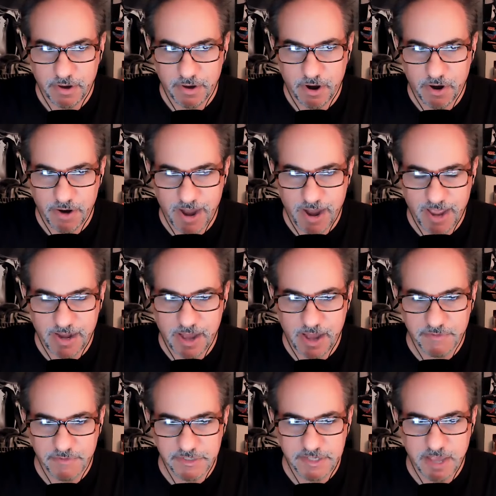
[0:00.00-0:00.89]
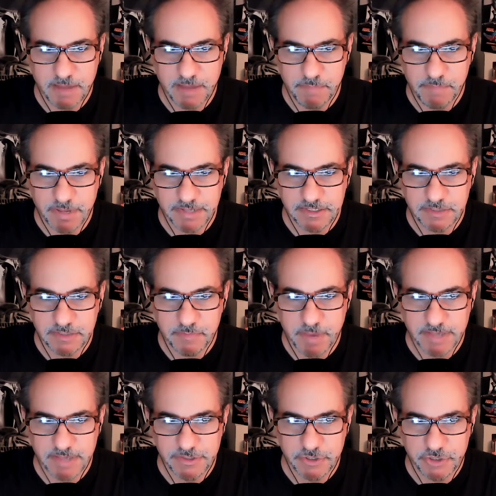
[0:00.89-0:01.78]
All right. I've said mixed
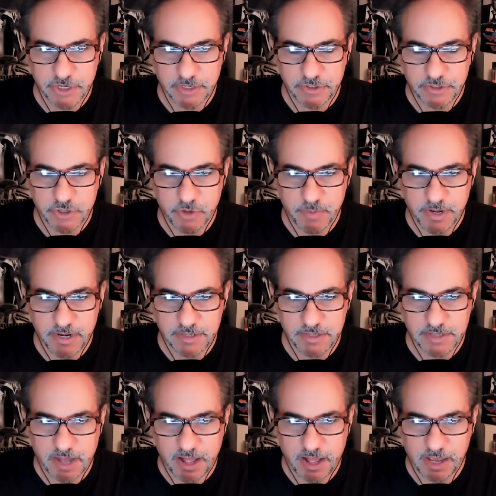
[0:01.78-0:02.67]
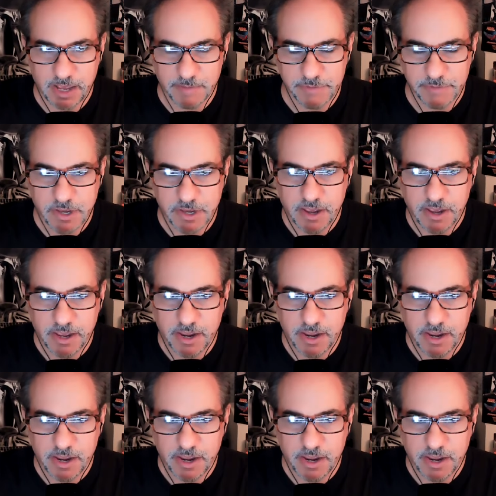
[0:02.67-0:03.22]
messaging too many times.